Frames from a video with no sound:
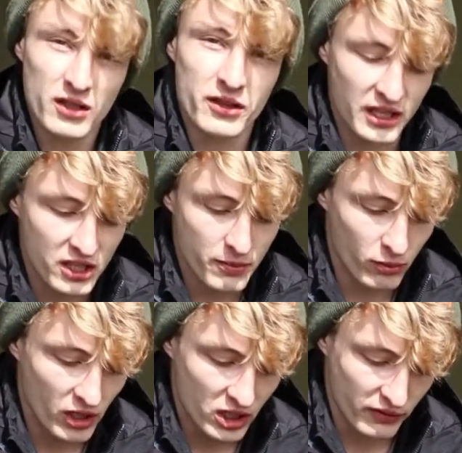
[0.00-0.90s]
The
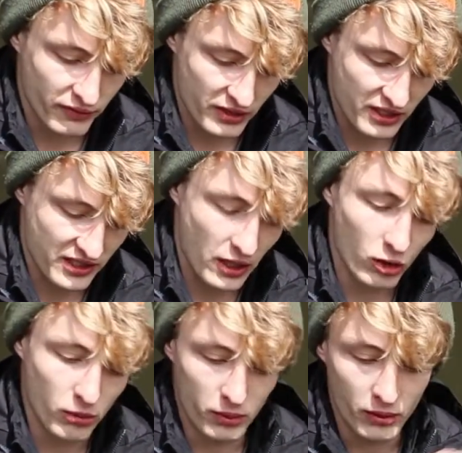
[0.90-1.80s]
inspiration for this
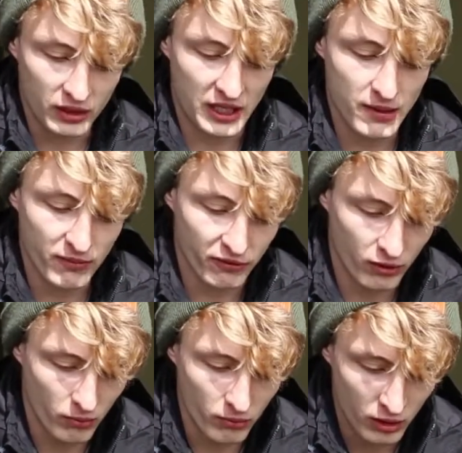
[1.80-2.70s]
setup came
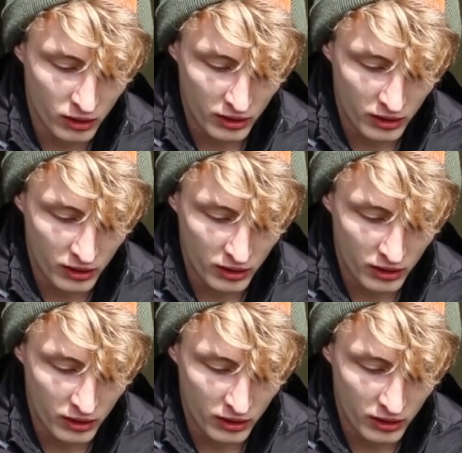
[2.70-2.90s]
from